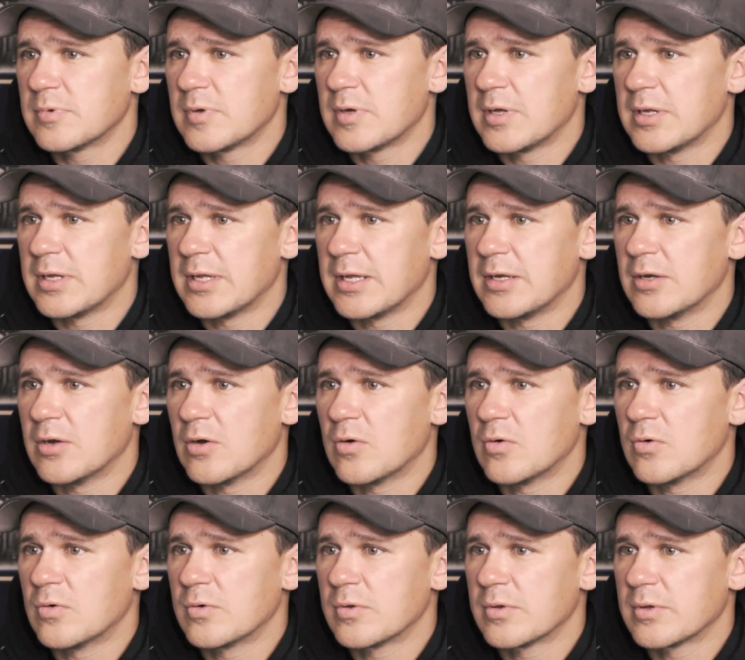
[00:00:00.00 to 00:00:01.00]
and they
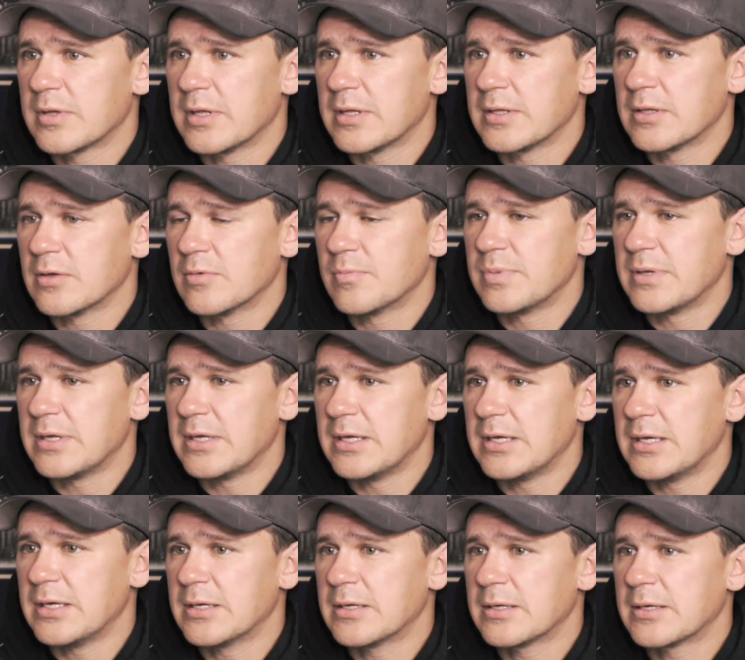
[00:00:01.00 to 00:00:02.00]
know that they'll
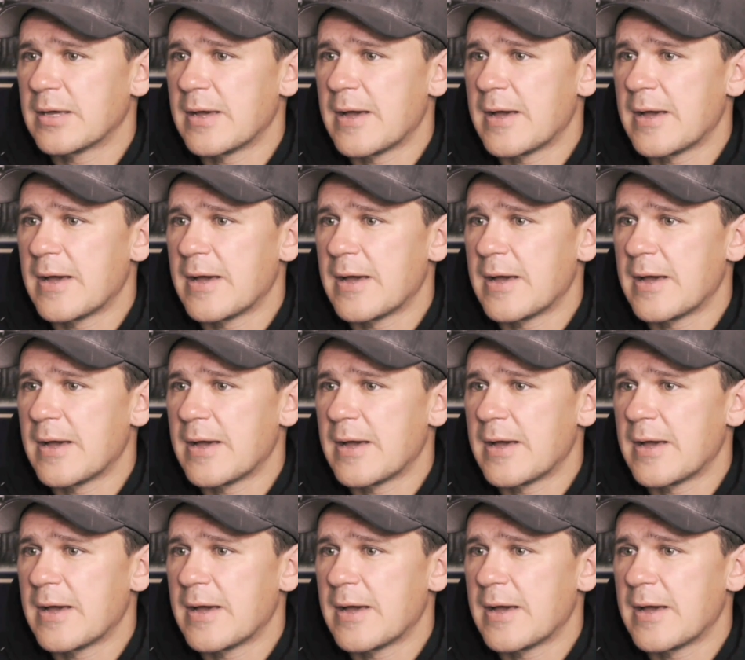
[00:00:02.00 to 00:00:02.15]
be